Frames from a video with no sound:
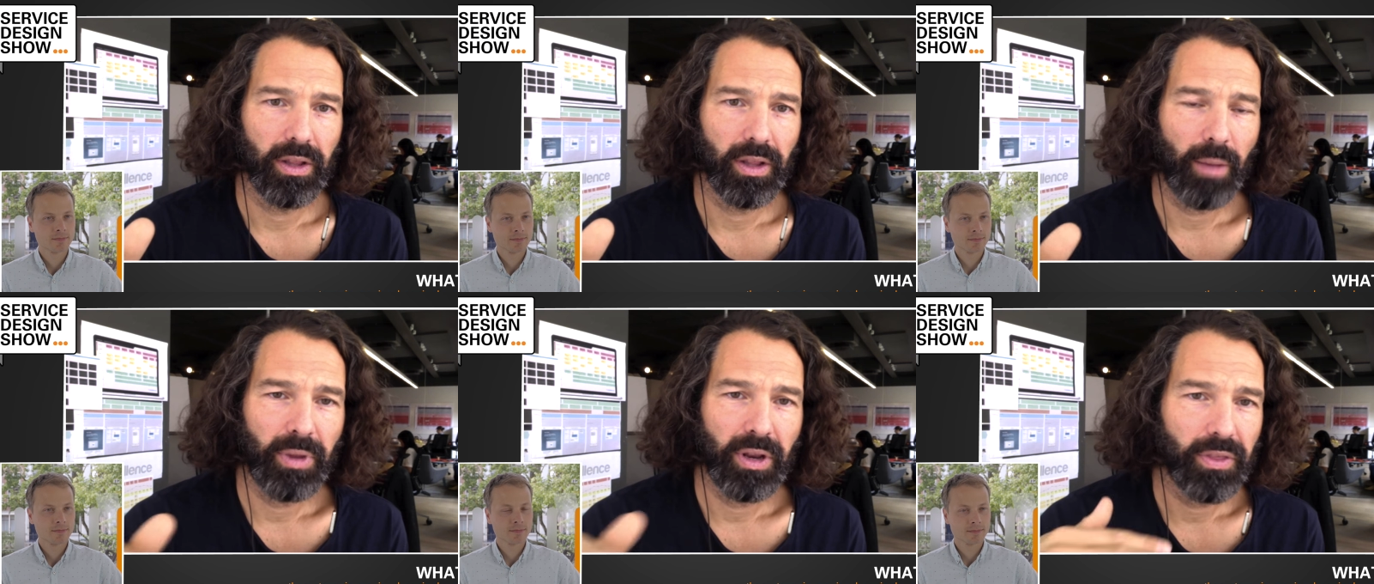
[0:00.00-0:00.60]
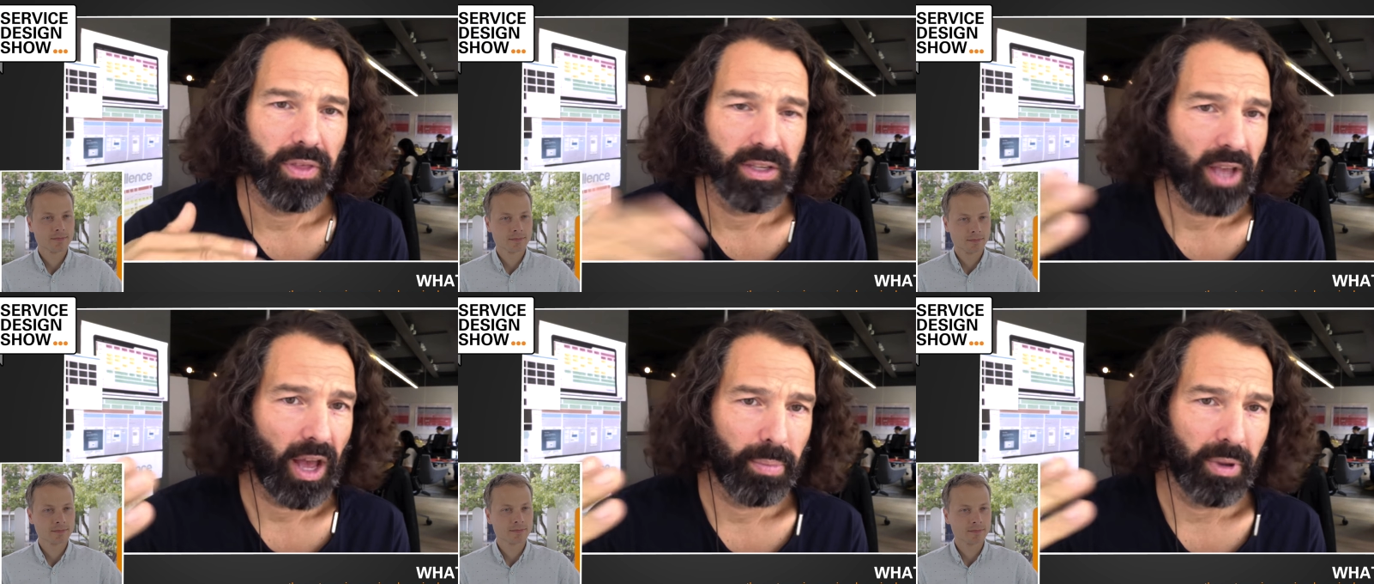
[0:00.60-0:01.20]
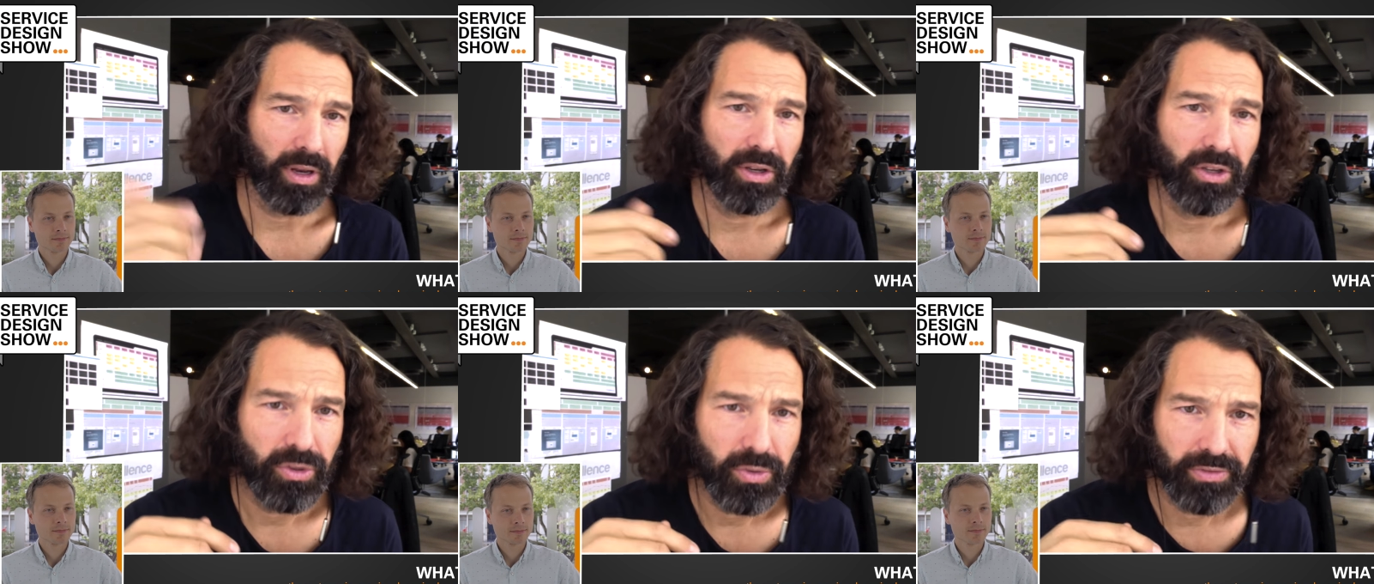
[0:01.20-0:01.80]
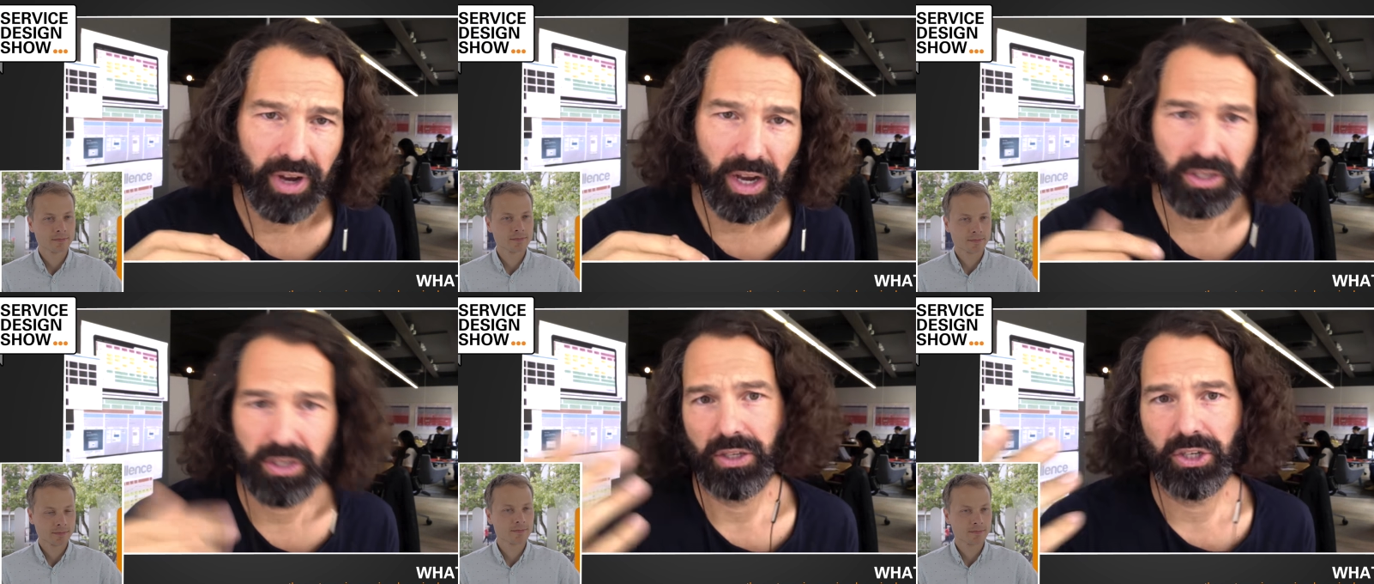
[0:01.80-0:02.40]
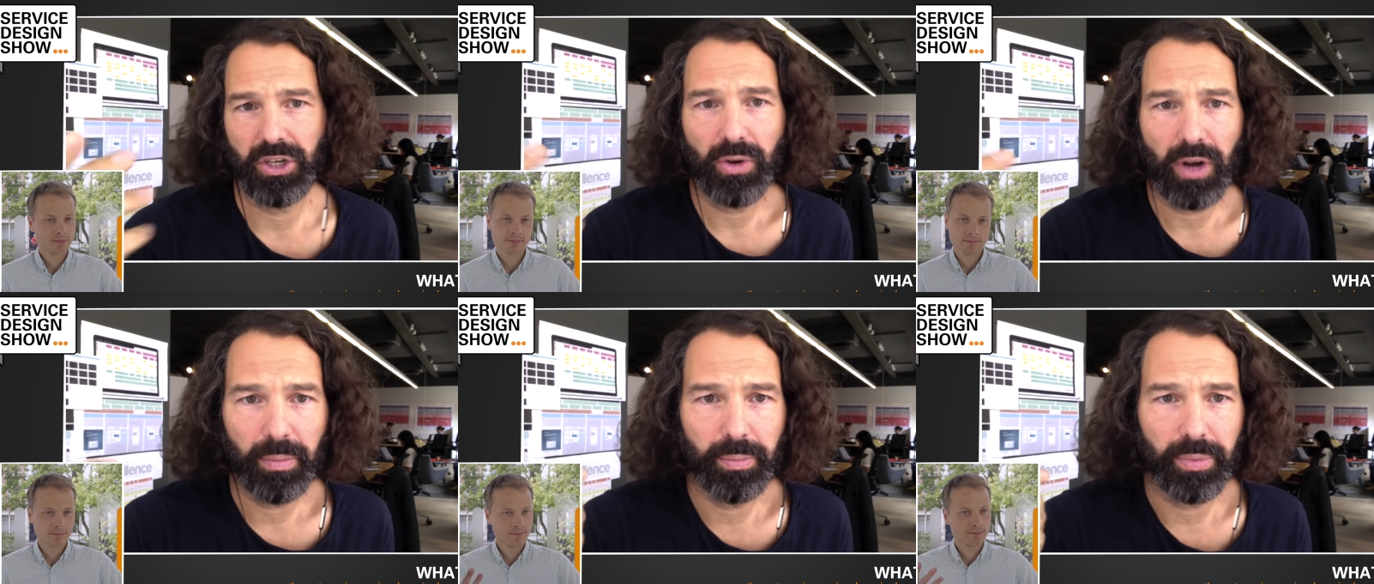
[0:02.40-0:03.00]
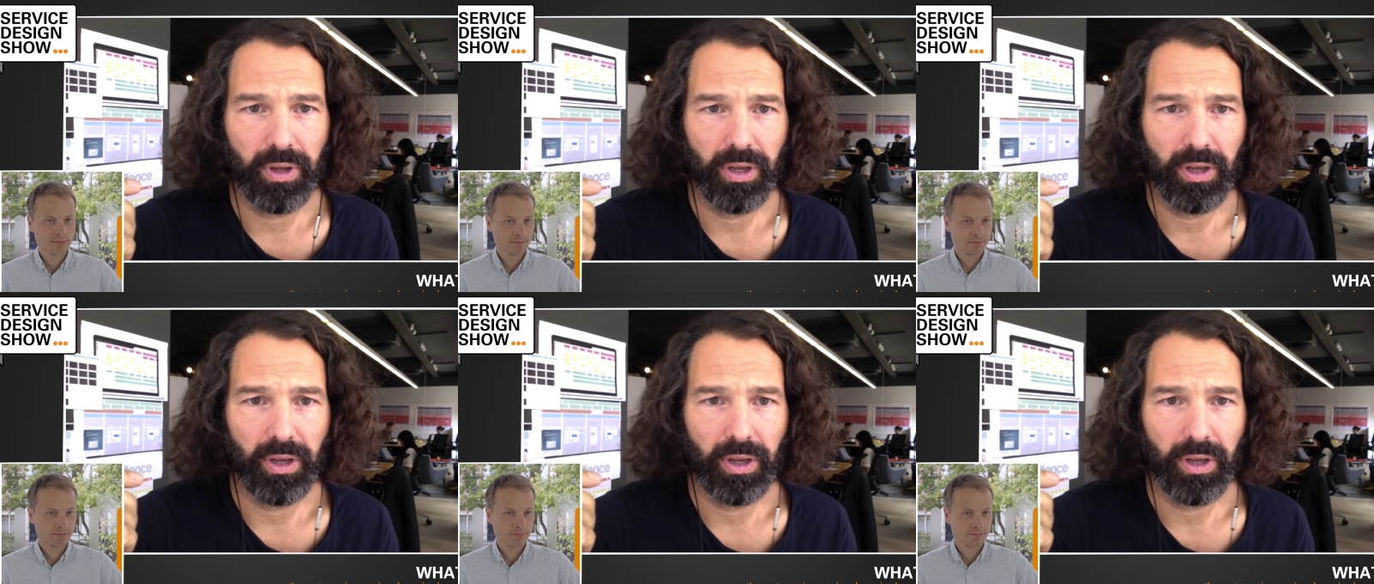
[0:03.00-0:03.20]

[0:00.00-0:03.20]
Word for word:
Speaker 1: I mean, things happen. New devices show up.